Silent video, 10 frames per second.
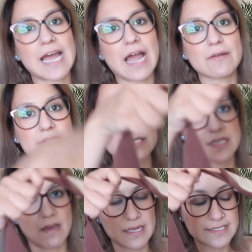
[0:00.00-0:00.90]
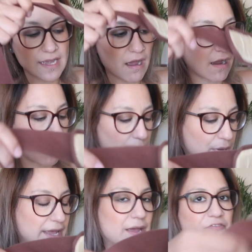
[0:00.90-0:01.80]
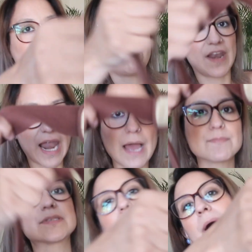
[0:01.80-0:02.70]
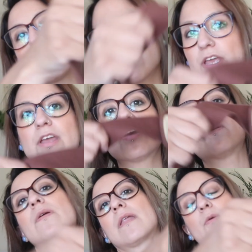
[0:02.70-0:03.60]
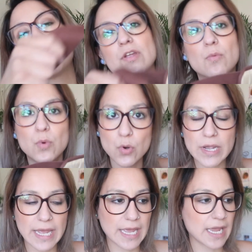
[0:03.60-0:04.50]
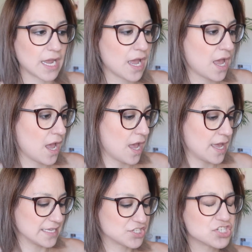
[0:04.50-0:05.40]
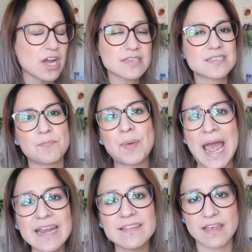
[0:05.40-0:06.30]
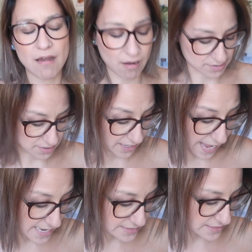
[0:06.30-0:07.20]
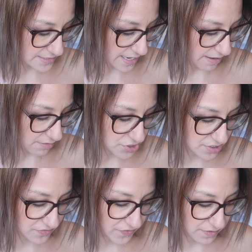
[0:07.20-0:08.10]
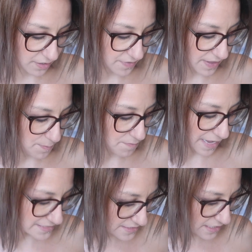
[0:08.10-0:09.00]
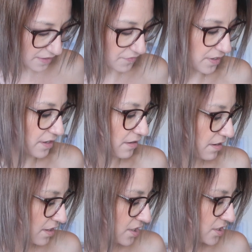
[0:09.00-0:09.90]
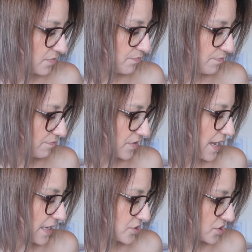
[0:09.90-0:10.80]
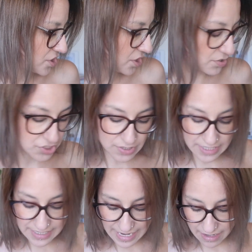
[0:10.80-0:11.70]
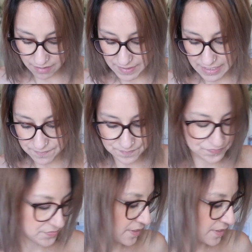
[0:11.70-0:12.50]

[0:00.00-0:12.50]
down, it slides up, it flaps about you like when you're walking. It's just a pain in the arse. I hated it. I just feel like they're massive and yeah, just huge. You can get, I mean,